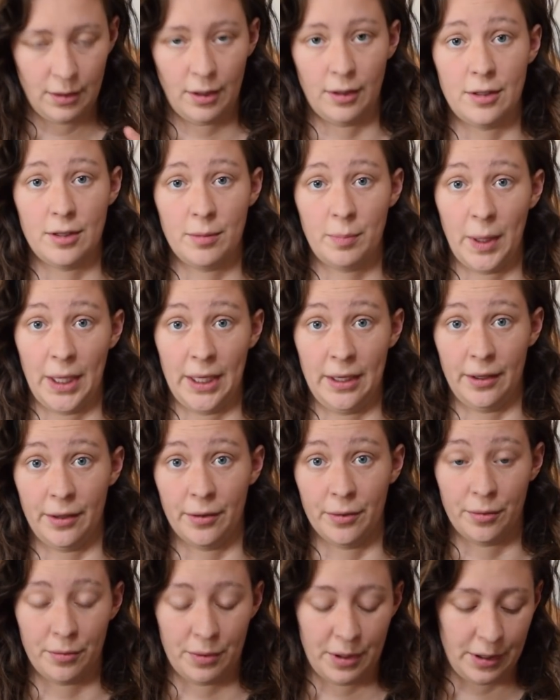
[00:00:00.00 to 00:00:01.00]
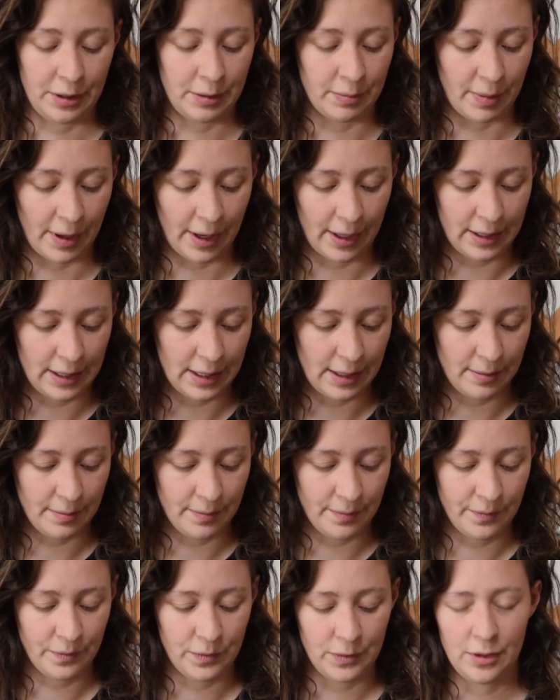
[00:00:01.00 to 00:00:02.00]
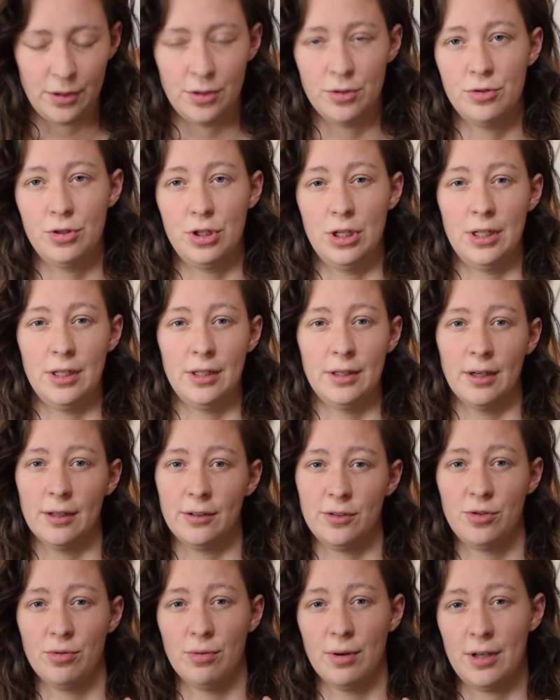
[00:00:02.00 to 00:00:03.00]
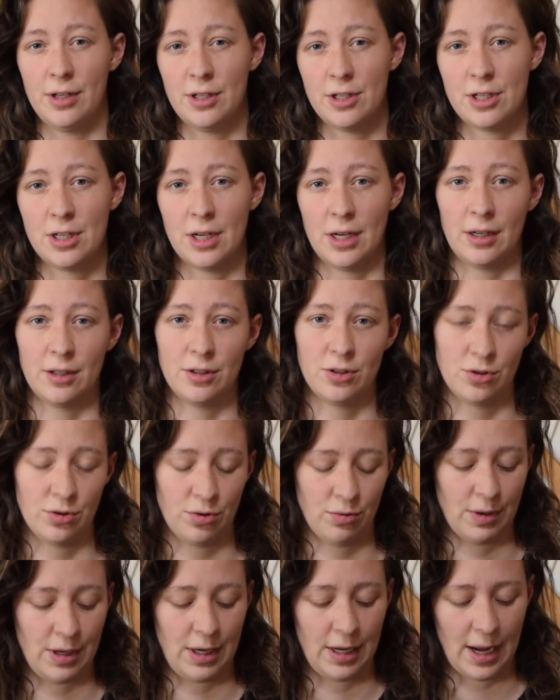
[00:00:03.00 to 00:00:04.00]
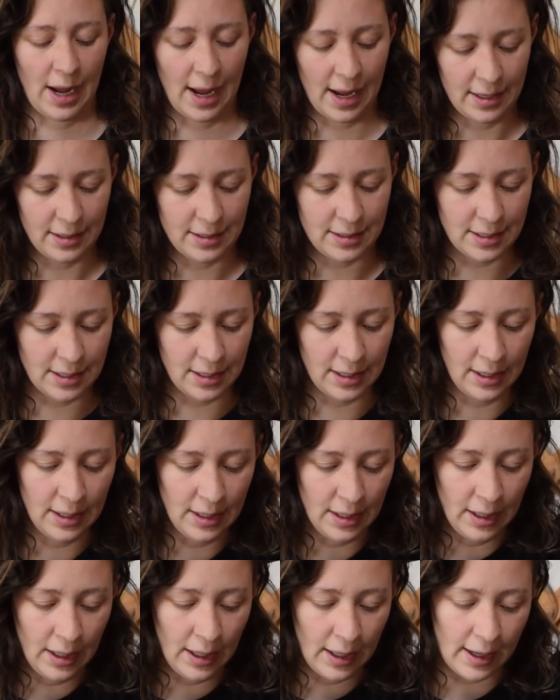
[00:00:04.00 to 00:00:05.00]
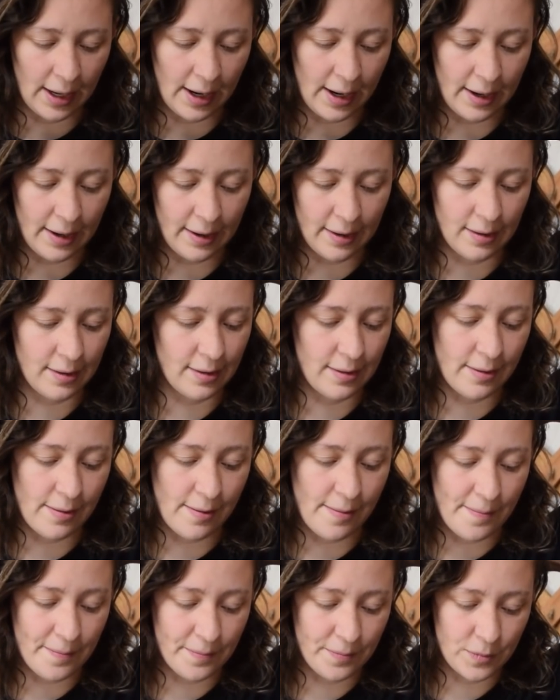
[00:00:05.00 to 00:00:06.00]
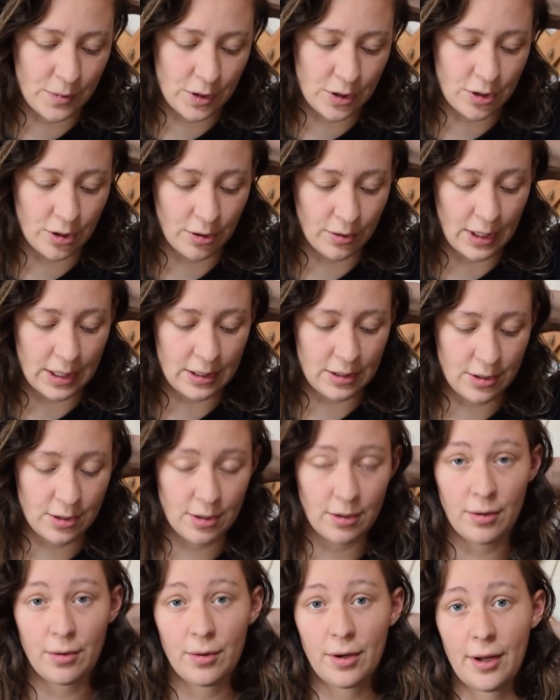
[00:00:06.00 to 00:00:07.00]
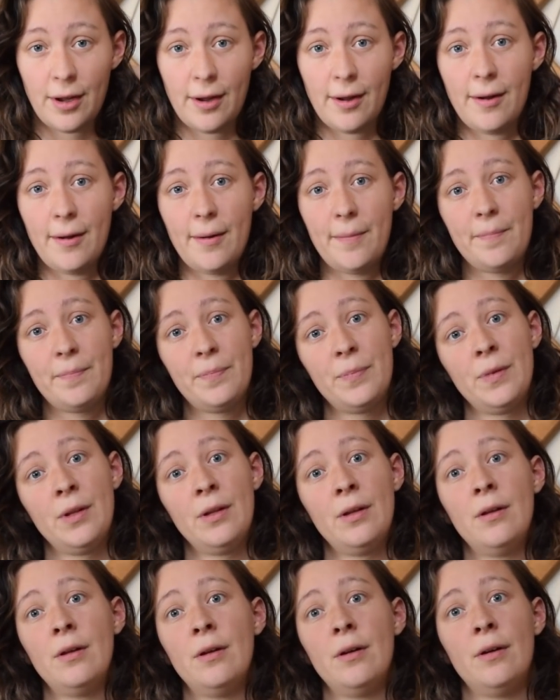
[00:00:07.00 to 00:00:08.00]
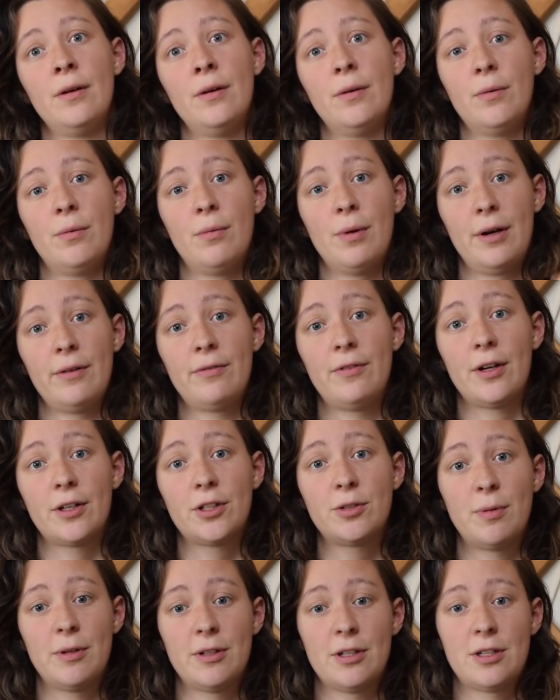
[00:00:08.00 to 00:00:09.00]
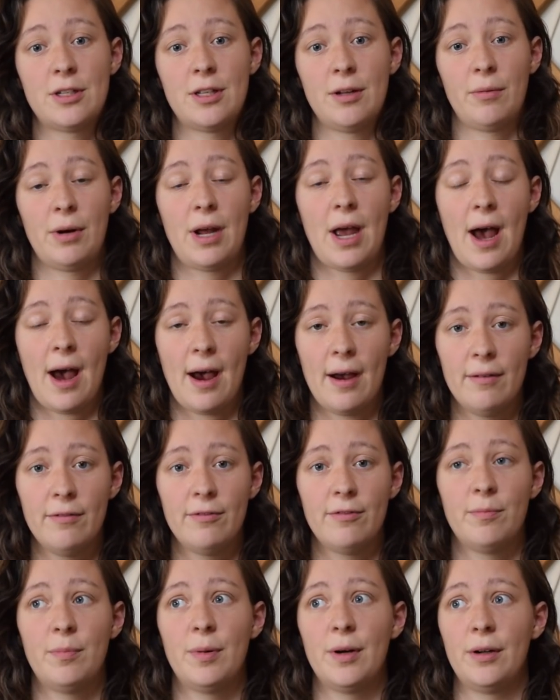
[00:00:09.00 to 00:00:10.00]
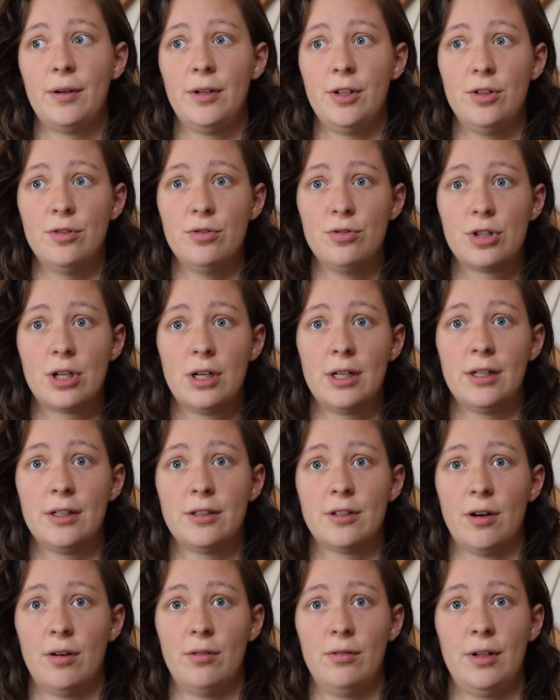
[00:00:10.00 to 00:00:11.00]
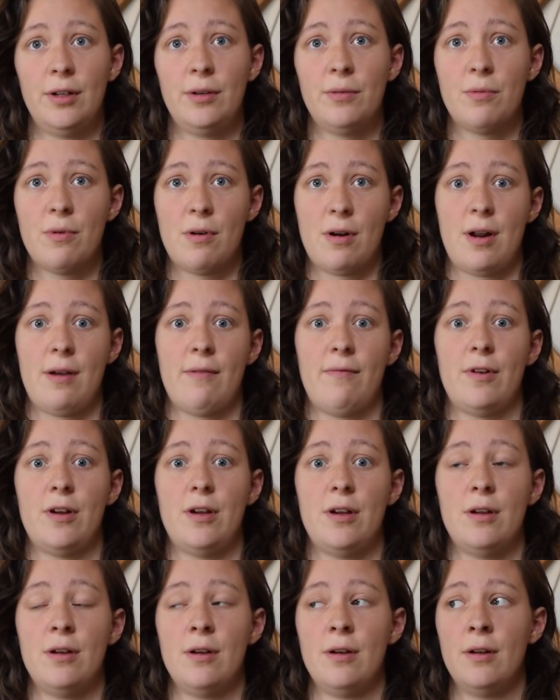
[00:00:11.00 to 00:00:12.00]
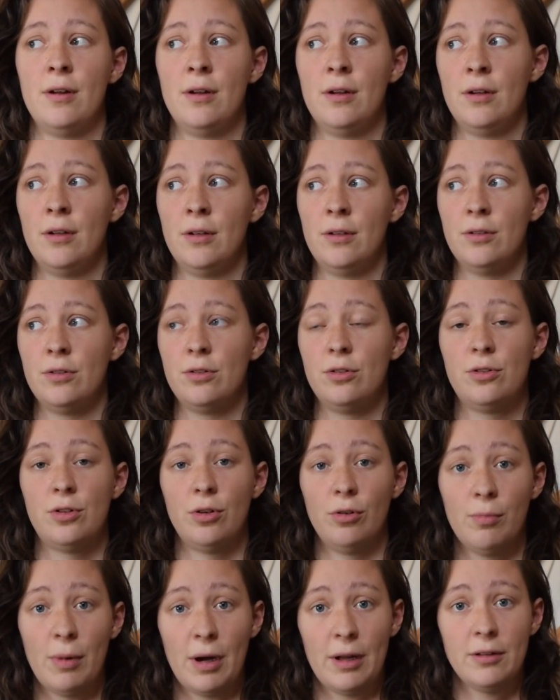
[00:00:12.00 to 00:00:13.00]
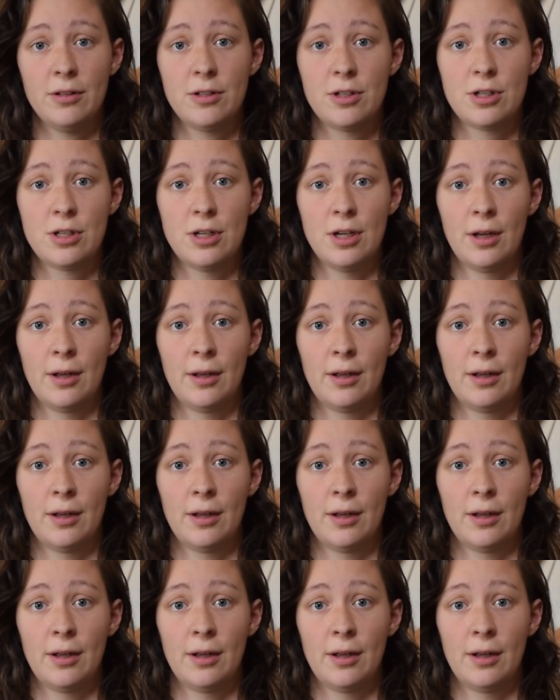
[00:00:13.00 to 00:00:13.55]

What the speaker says: Depending on where you buy them. Usually they're 26, 28. So that's one of the expenses that we have, but usually it's only one every 2 months.